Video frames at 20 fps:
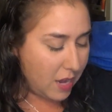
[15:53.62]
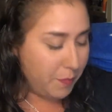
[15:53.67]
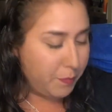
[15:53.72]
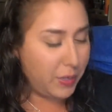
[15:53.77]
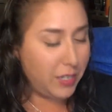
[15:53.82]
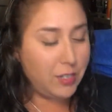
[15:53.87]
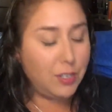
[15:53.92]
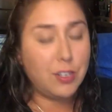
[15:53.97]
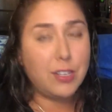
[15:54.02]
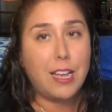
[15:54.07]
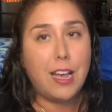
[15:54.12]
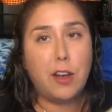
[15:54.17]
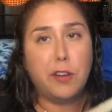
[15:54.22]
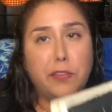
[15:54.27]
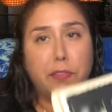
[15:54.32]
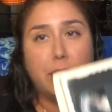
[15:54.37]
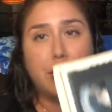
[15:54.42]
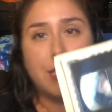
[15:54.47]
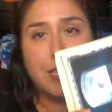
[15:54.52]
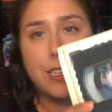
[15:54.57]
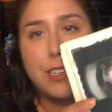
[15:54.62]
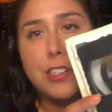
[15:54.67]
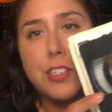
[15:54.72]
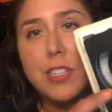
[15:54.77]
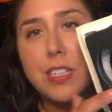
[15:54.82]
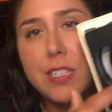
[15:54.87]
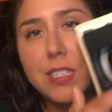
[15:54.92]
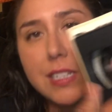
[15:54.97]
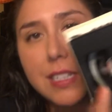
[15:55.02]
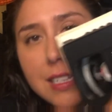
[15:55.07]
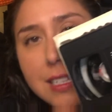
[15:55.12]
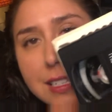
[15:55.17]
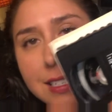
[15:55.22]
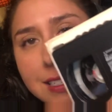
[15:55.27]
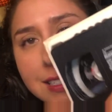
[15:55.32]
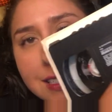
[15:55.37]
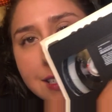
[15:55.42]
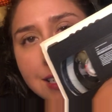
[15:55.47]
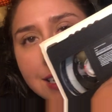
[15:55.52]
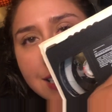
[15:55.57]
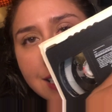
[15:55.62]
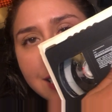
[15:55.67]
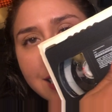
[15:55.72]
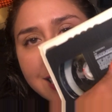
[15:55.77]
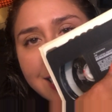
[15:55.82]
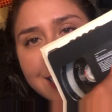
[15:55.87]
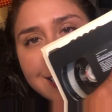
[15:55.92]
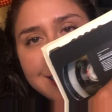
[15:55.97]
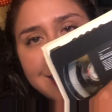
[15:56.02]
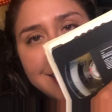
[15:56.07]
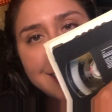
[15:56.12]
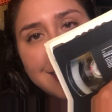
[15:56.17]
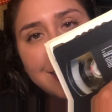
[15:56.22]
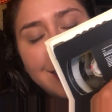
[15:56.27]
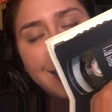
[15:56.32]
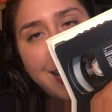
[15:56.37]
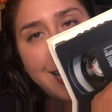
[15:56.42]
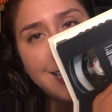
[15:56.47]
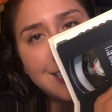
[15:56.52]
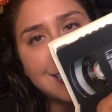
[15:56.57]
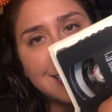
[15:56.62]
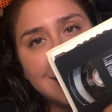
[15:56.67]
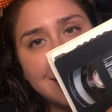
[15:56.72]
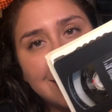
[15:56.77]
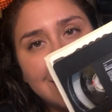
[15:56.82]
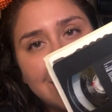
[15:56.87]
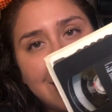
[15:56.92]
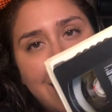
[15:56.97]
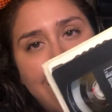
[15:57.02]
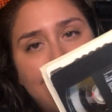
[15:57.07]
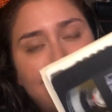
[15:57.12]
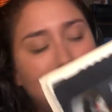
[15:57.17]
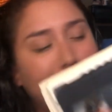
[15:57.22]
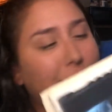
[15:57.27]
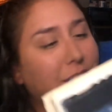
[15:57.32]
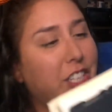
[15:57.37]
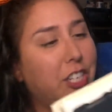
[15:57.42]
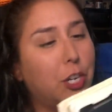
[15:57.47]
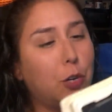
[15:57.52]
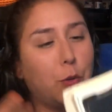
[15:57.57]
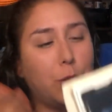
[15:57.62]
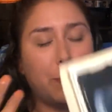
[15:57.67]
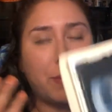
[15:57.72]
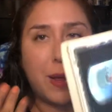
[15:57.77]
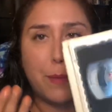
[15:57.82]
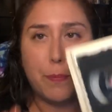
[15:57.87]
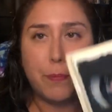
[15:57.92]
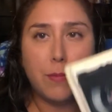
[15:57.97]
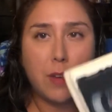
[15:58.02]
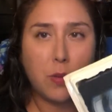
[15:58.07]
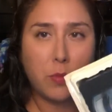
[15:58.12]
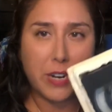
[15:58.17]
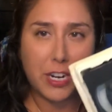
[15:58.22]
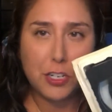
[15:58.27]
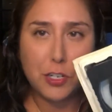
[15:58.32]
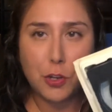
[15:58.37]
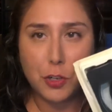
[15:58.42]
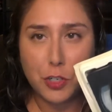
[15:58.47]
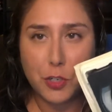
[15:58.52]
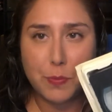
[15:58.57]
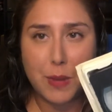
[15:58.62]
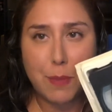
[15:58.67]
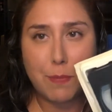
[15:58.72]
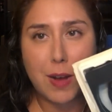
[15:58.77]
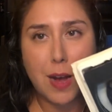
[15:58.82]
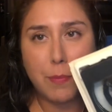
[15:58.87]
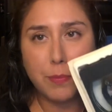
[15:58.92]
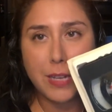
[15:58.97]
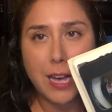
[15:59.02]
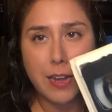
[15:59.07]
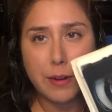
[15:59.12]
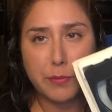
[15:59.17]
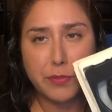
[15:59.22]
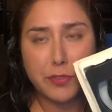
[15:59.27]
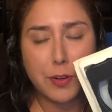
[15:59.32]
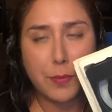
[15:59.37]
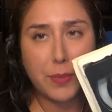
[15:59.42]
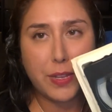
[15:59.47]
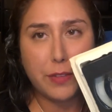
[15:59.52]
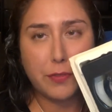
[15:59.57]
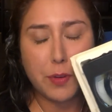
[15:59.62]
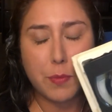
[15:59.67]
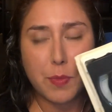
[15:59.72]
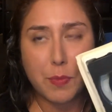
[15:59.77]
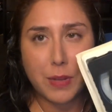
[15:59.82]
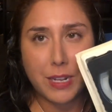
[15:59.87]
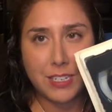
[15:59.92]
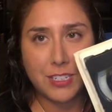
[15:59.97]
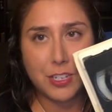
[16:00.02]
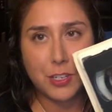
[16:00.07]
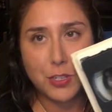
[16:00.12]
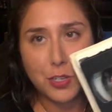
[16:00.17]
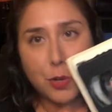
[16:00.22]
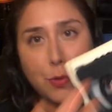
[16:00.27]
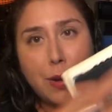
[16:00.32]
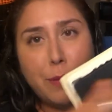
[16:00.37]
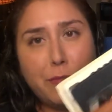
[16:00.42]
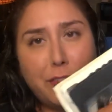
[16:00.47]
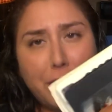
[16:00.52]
But look how vintage this is. It still has that, you know, when I told you my mom got them for me from a place I used to rent